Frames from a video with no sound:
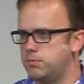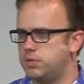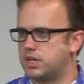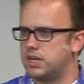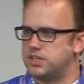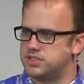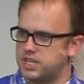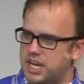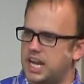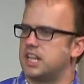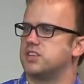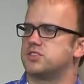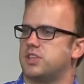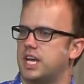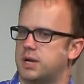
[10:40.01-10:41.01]
because the
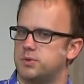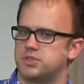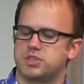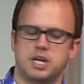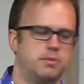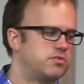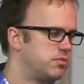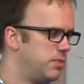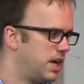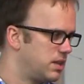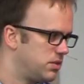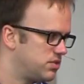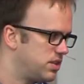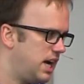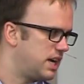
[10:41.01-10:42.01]
English language comes from
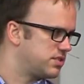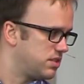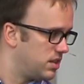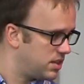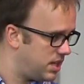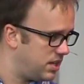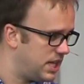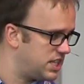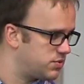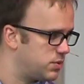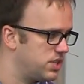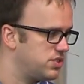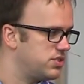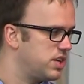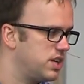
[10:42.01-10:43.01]
Anglo-Saxon, and that's
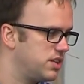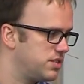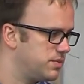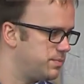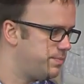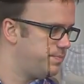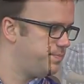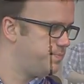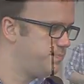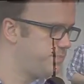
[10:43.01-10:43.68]
what he studies.